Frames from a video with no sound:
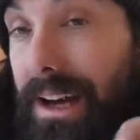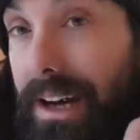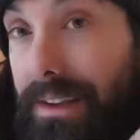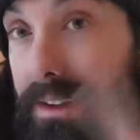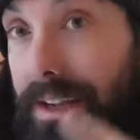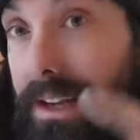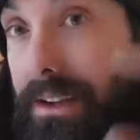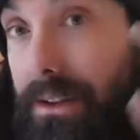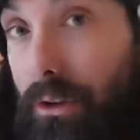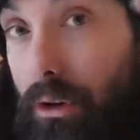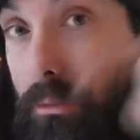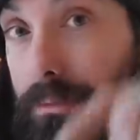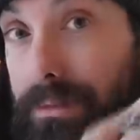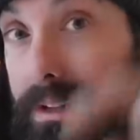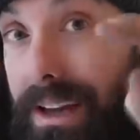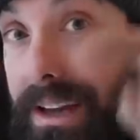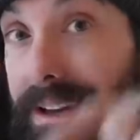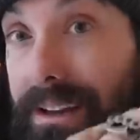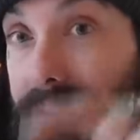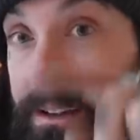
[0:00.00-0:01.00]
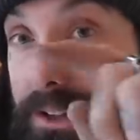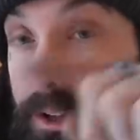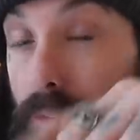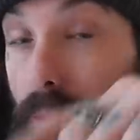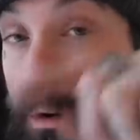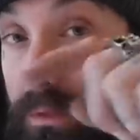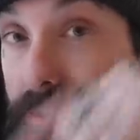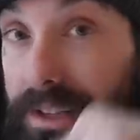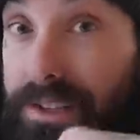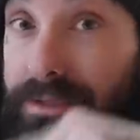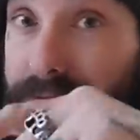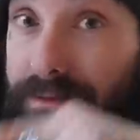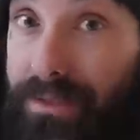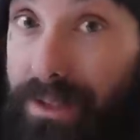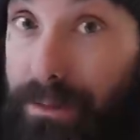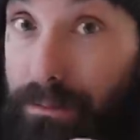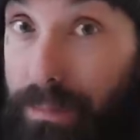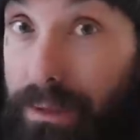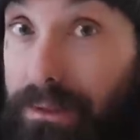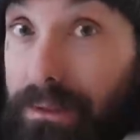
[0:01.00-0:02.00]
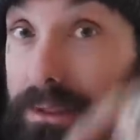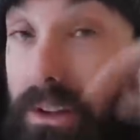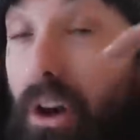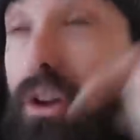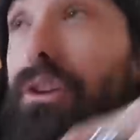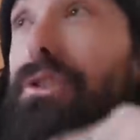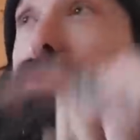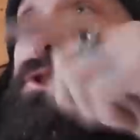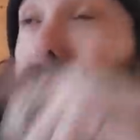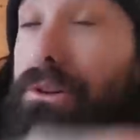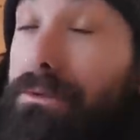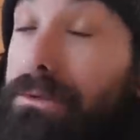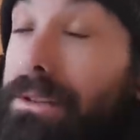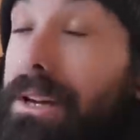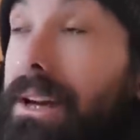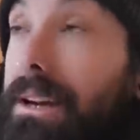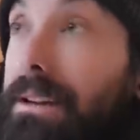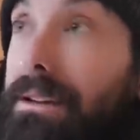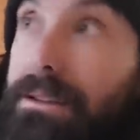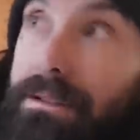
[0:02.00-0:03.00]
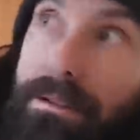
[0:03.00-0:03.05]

and then update you on this build on a Tuesday.